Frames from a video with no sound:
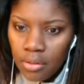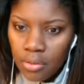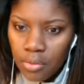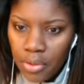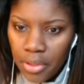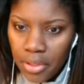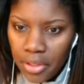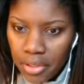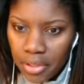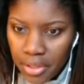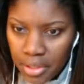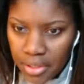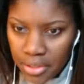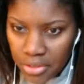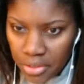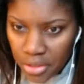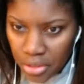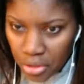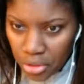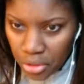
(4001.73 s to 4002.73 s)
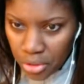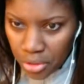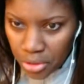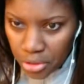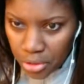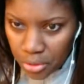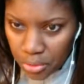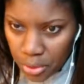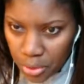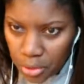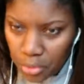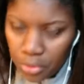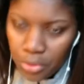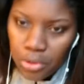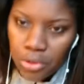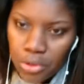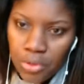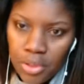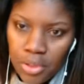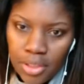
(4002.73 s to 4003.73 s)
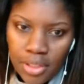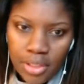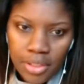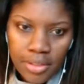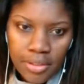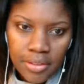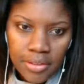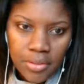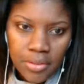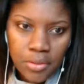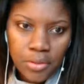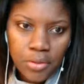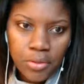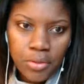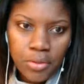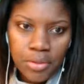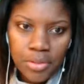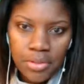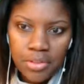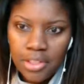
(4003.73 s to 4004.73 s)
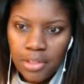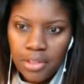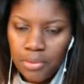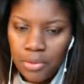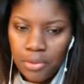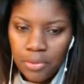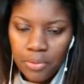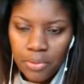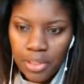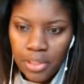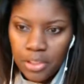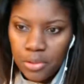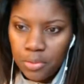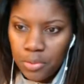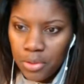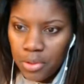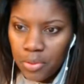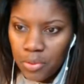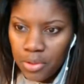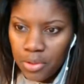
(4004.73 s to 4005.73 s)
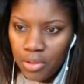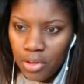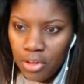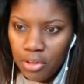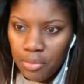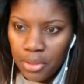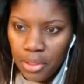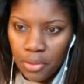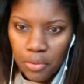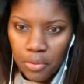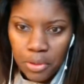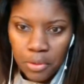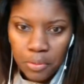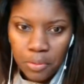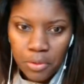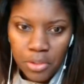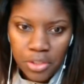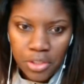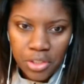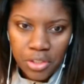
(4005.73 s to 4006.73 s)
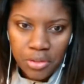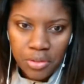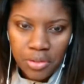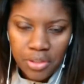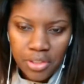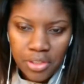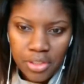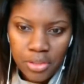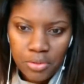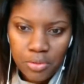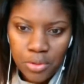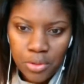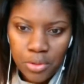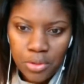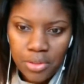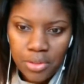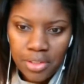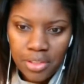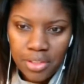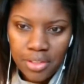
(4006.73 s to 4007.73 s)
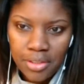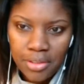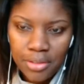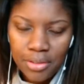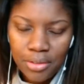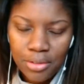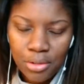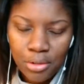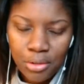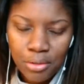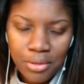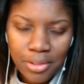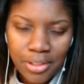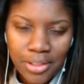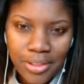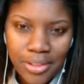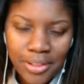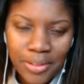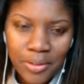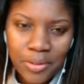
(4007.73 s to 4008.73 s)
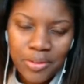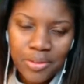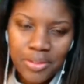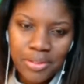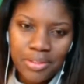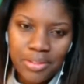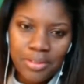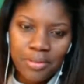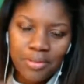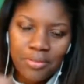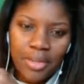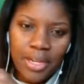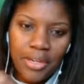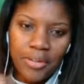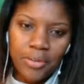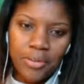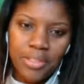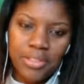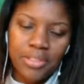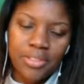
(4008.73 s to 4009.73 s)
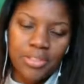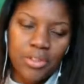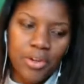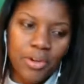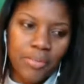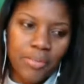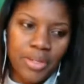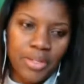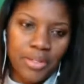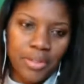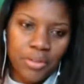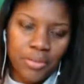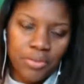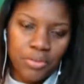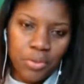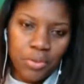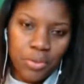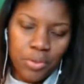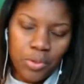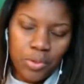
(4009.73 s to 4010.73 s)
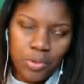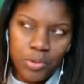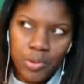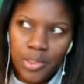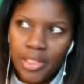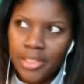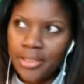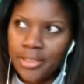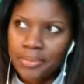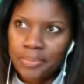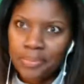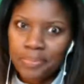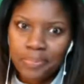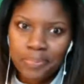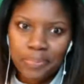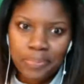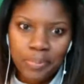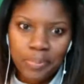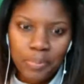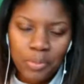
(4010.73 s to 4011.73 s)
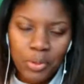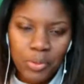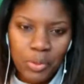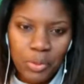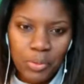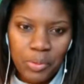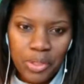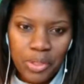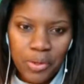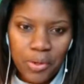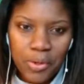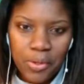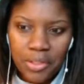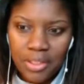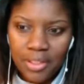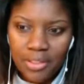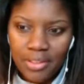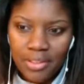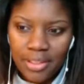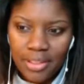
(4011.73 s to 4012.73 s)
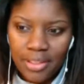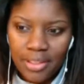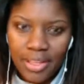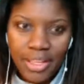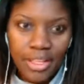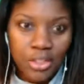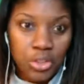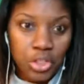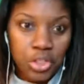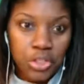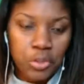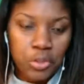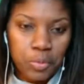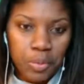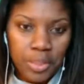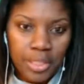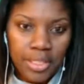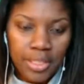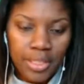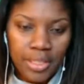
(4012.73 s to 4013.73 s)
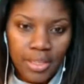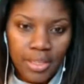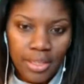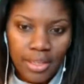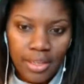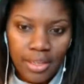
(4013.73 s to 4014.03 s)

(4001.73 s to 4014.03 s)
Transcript: Right, guys, thank you guys so much for tuning in to this segment of Black Spring with Autumn, and I really appreciate you guys for tuning in to the final installment of your what are we calling it, HHPH